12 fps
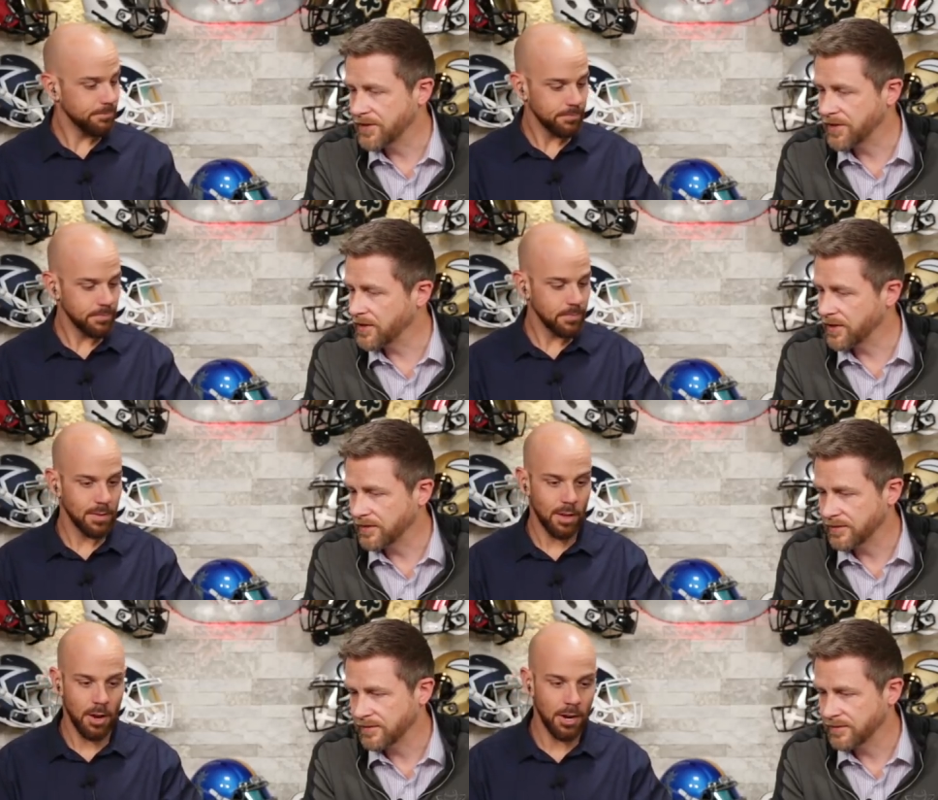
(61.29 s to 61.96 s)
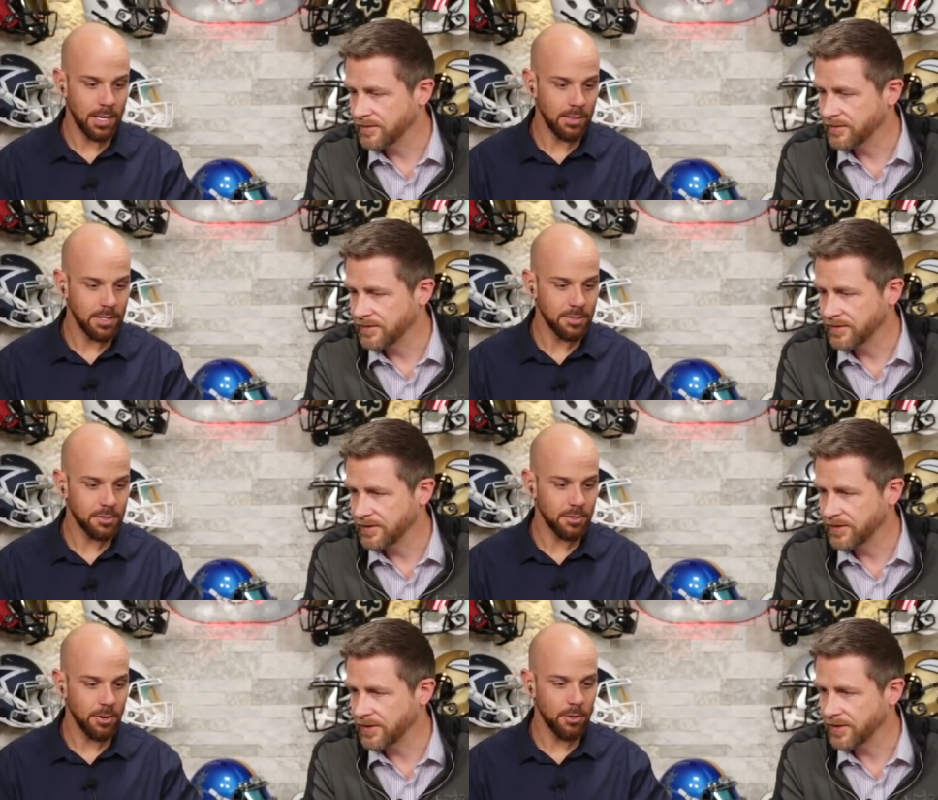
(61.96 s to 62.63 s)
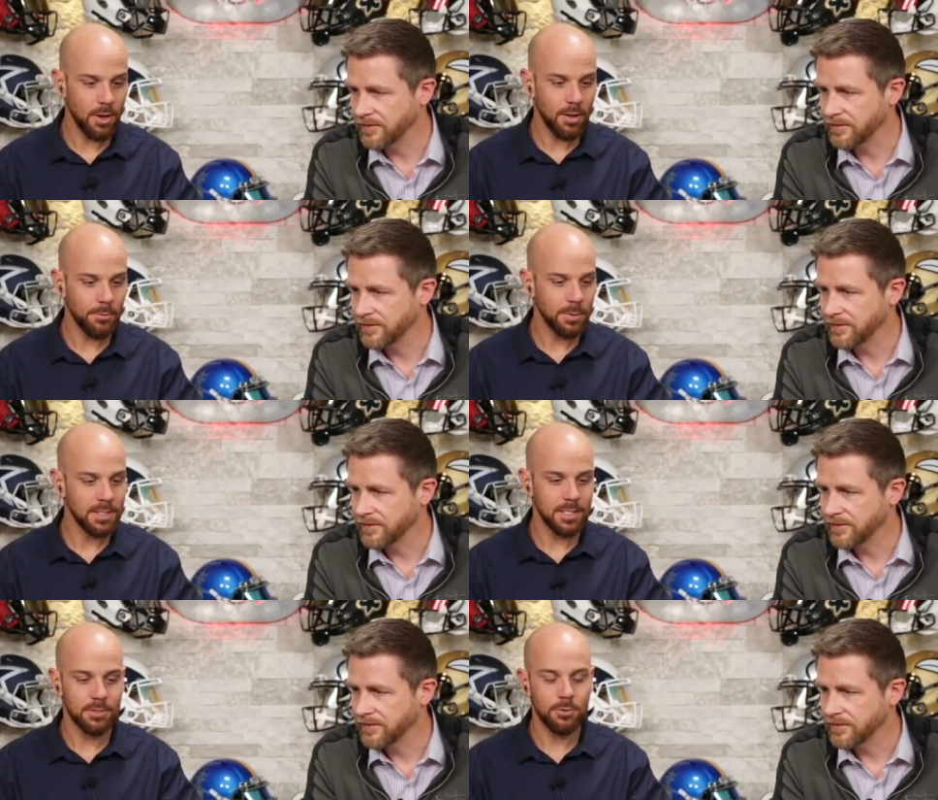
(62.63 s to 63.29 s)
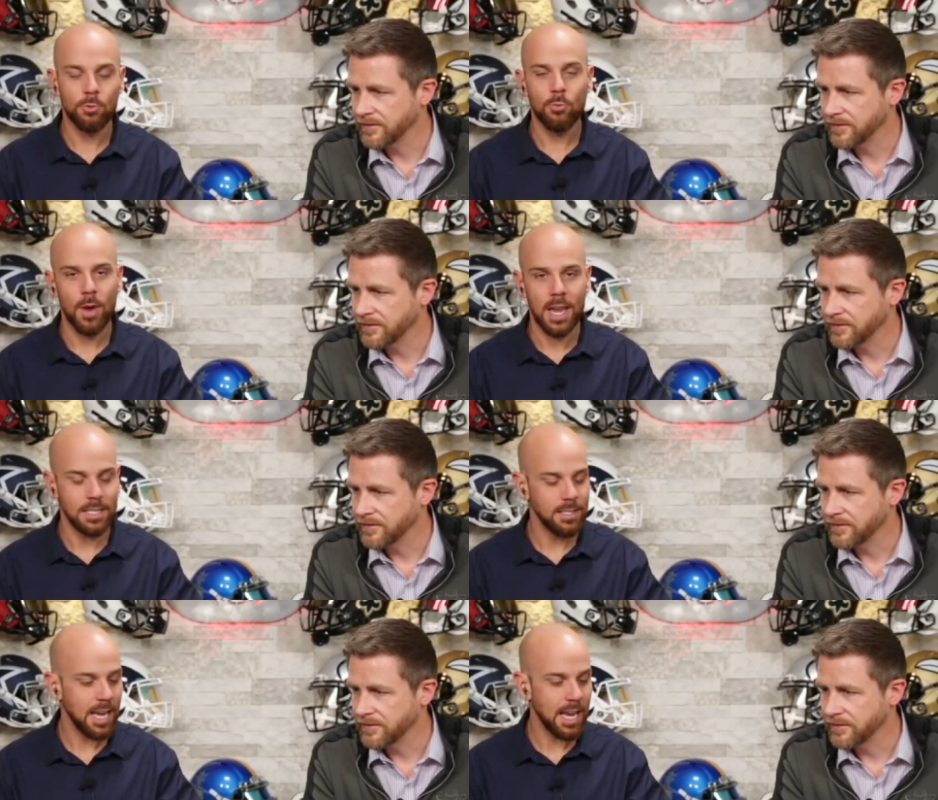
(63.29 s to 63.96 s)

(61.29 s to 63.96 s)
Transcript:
Speaker 1: Let's do it. All right, let's start yeah. off with this great